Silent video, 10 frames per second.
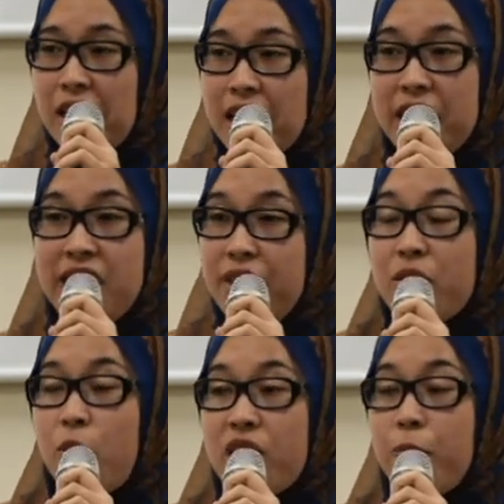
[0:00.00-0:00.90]
didn't
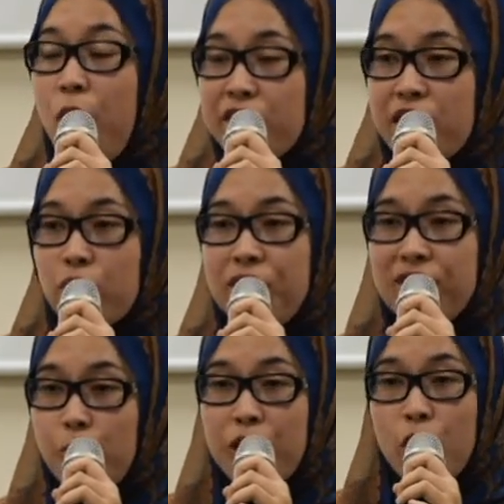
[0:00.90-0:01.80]
even want to apologize when
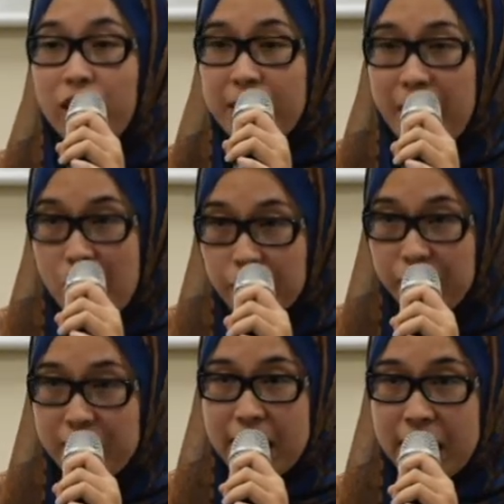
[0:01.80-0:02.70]
someone called him out
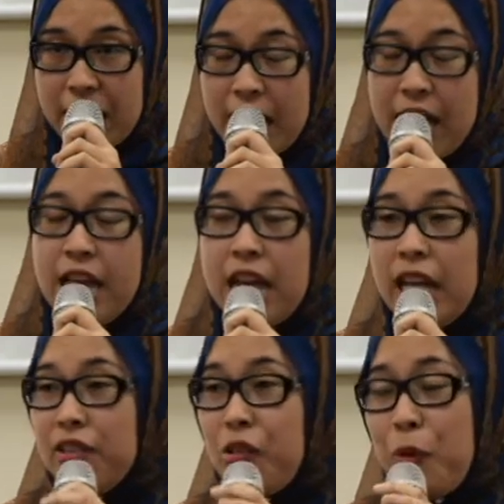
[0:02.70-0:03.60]
for that.
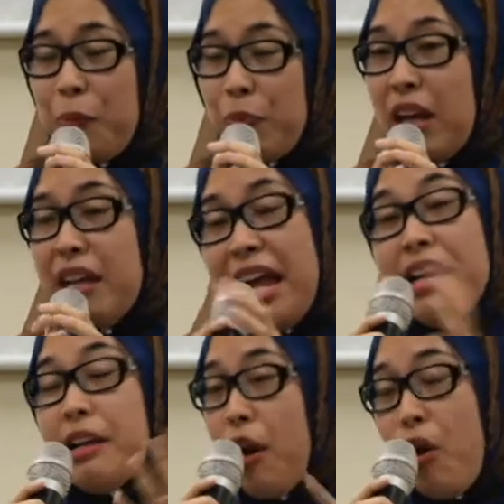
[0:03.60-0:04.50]
So,
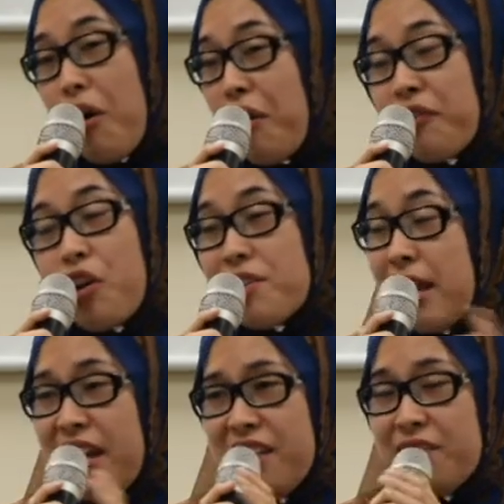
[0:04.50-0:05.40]
and of course,
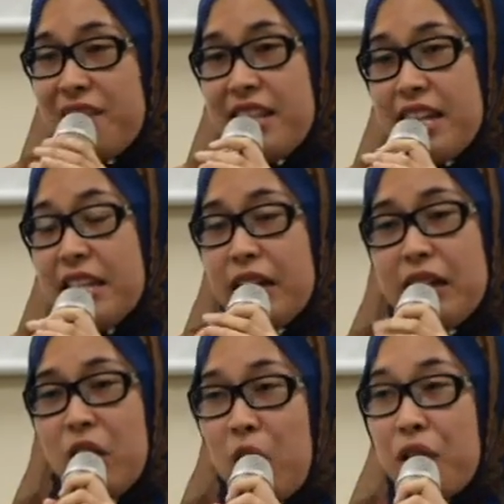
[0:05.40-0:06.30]
I understand that
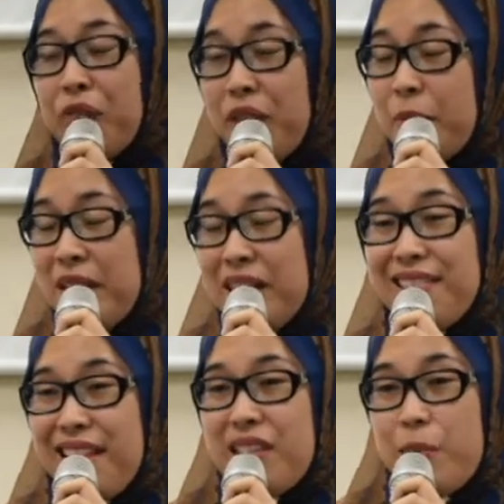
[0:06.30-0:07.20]
a lot of, this
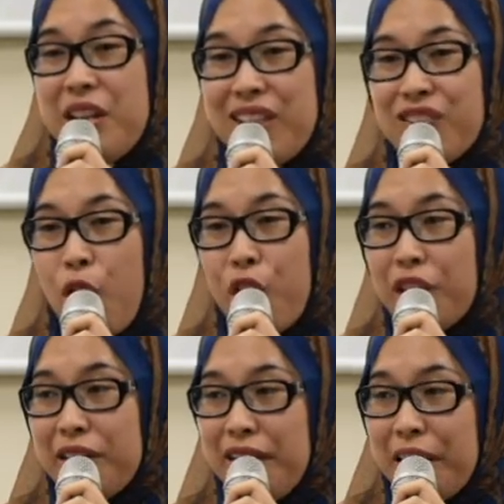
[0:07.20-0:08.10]
sentiment is
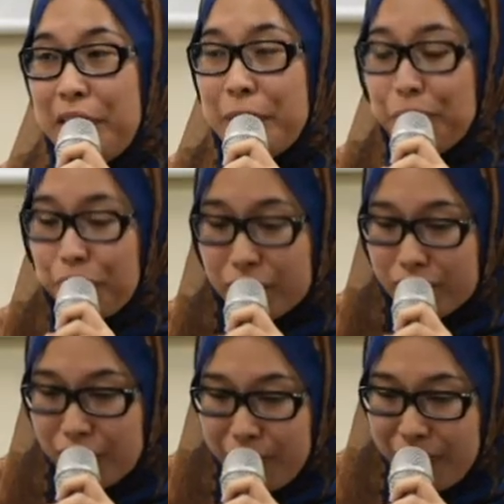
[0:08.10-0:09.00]
not,
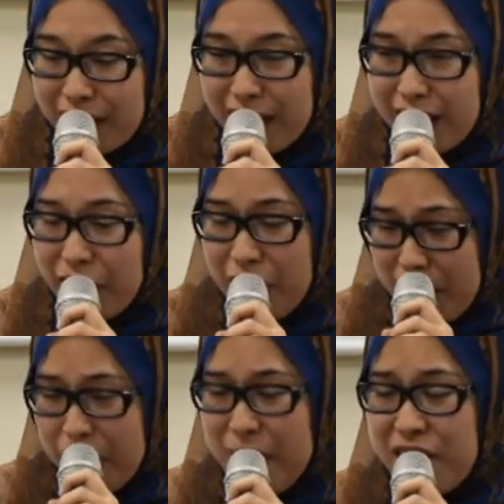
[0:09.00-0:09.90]

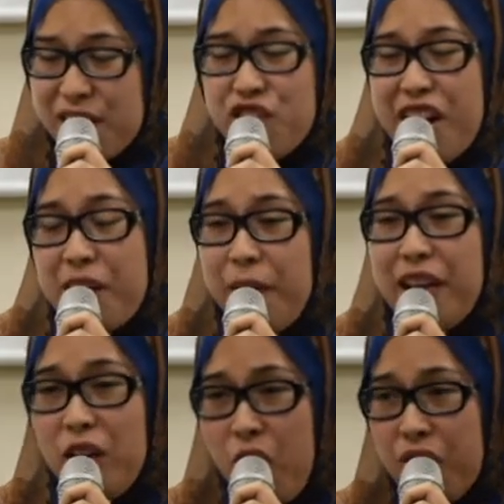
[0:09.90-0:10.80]
it's shared by
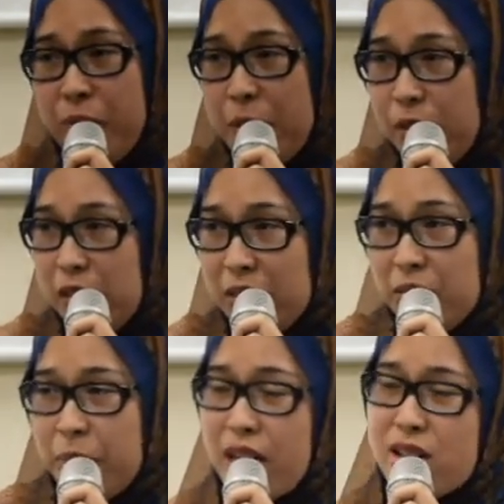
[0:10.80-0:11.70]
a lot of people,
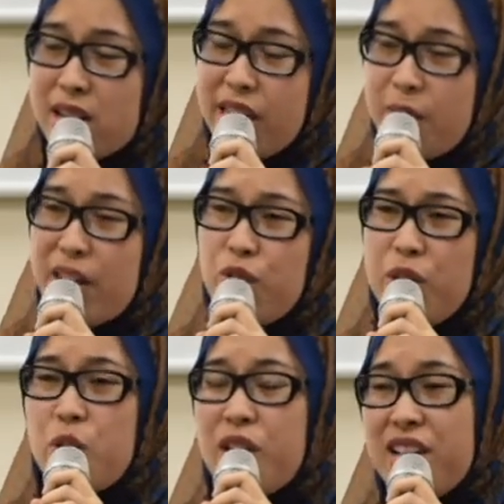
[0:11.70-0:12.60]
because I think we
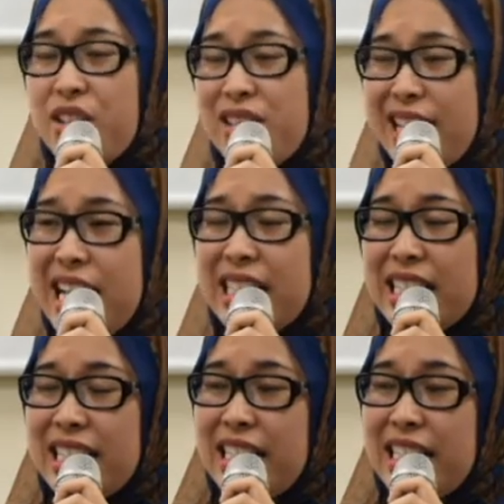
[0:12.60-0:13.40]
don't understand